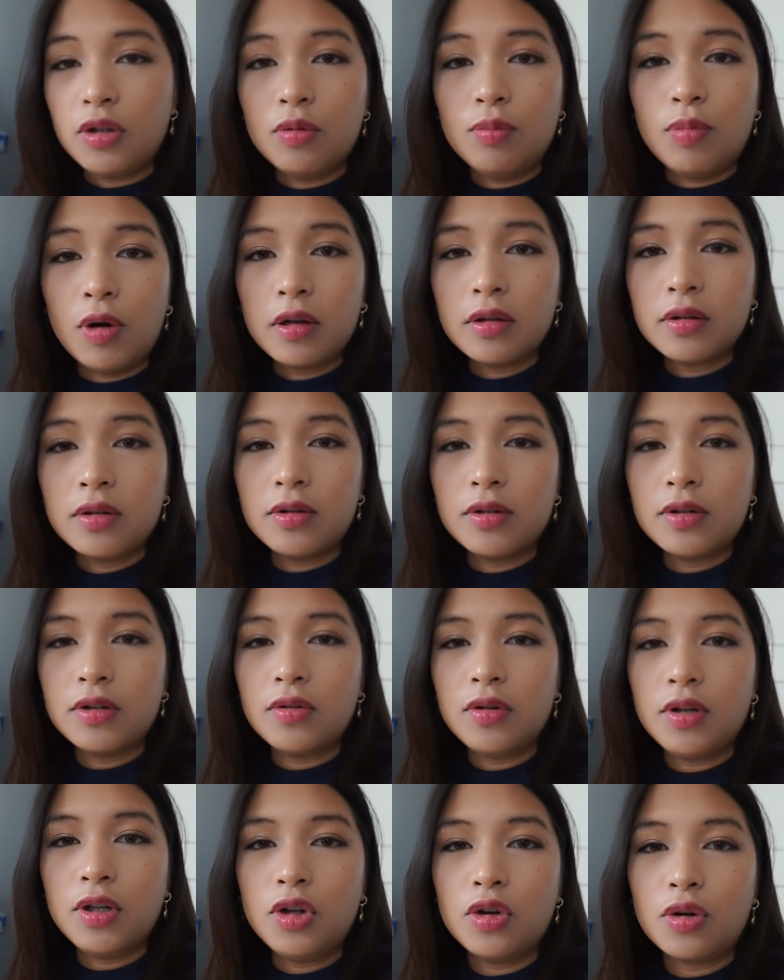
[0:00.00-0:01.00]
Brussels
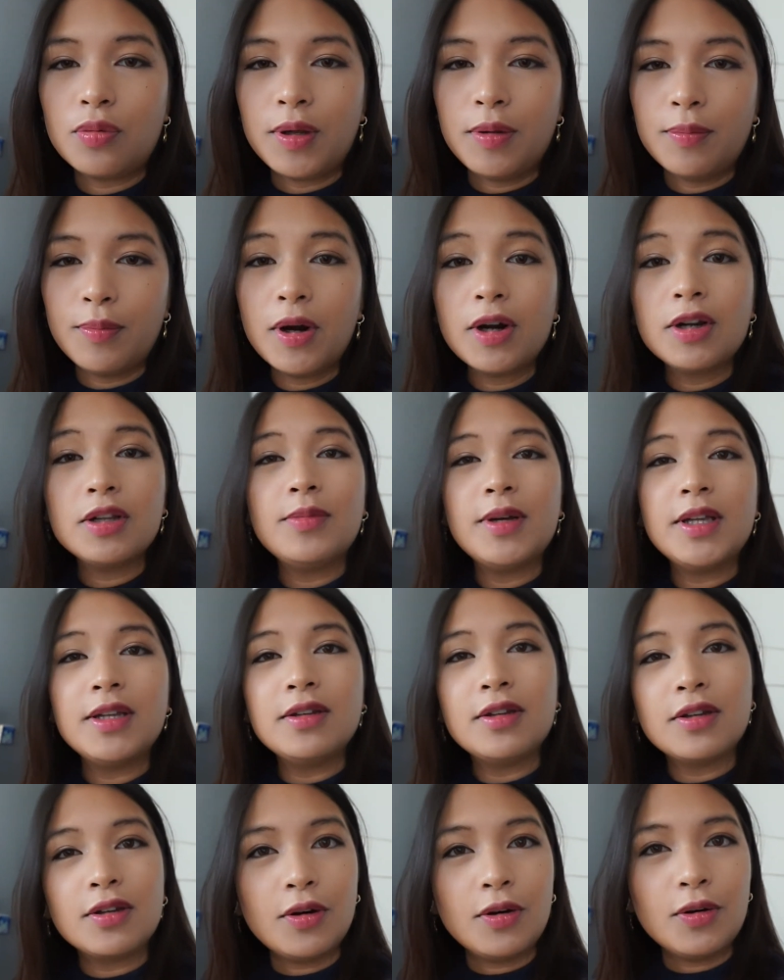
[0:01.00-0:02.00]
to the European
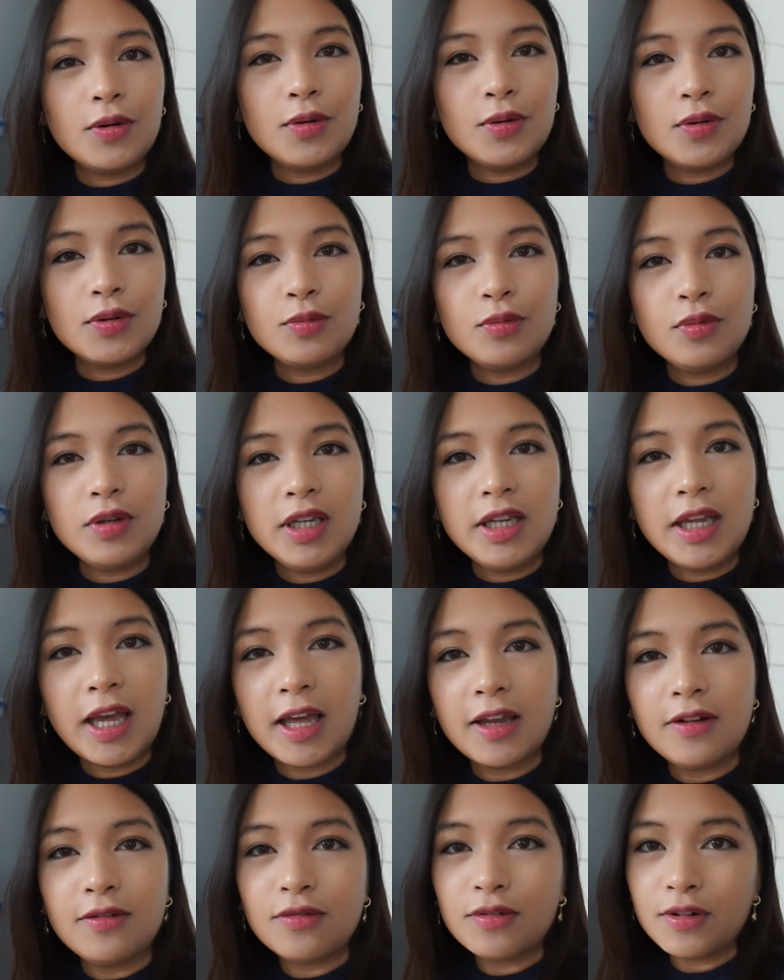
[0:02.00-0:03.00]
Parliament, so we
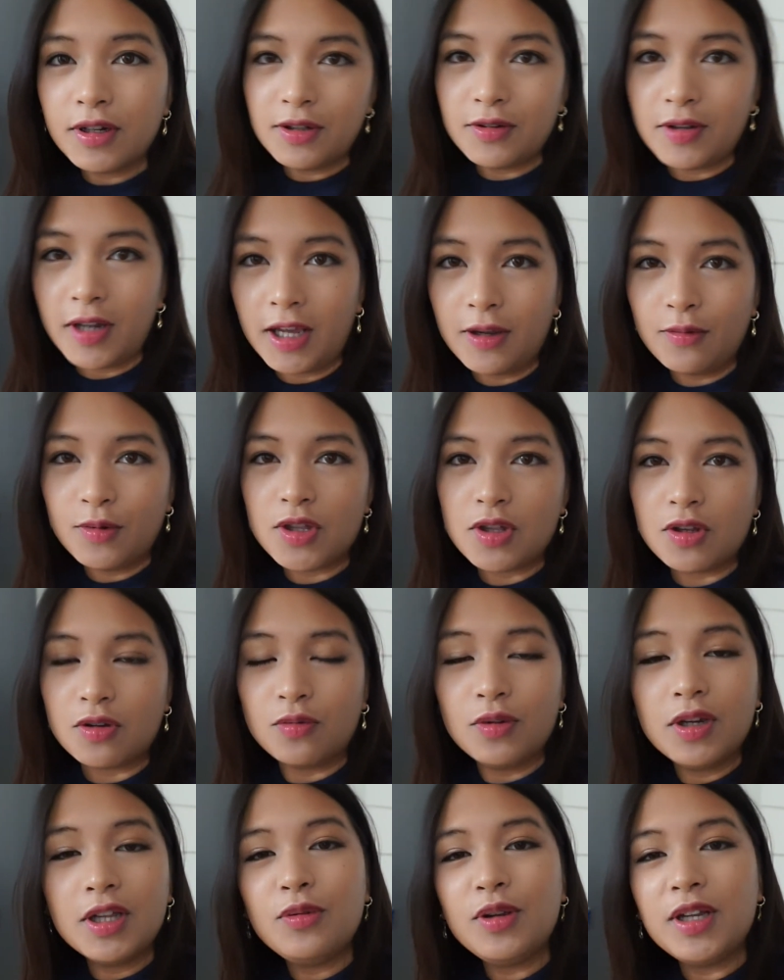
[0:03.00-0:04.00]
had free today, which
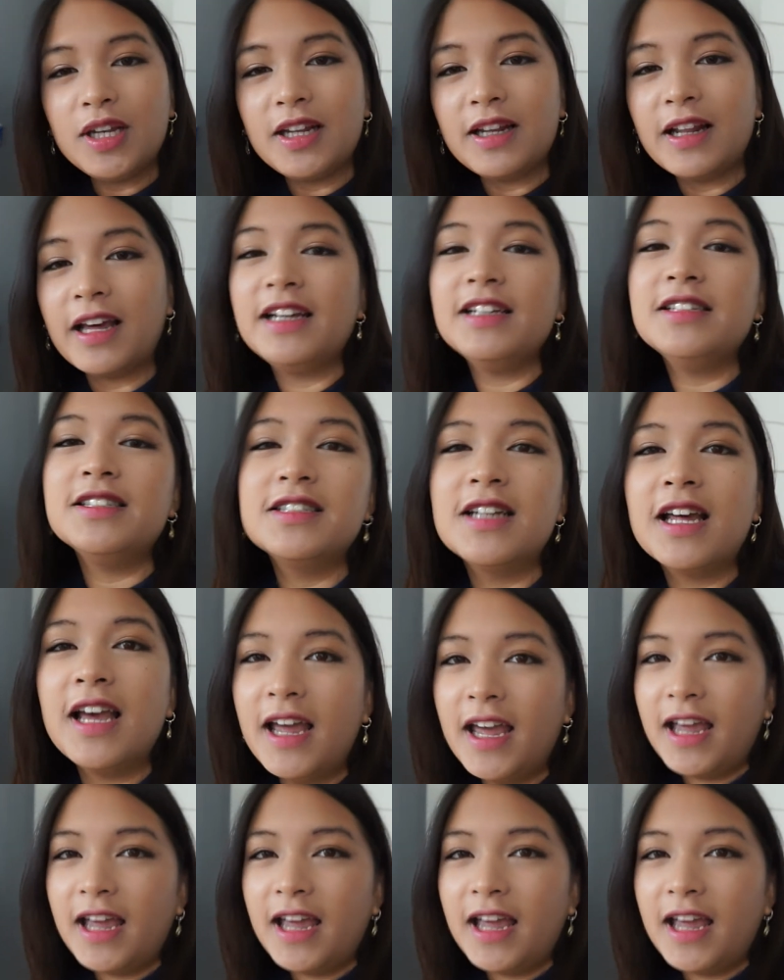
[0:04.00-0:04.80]
is really nice,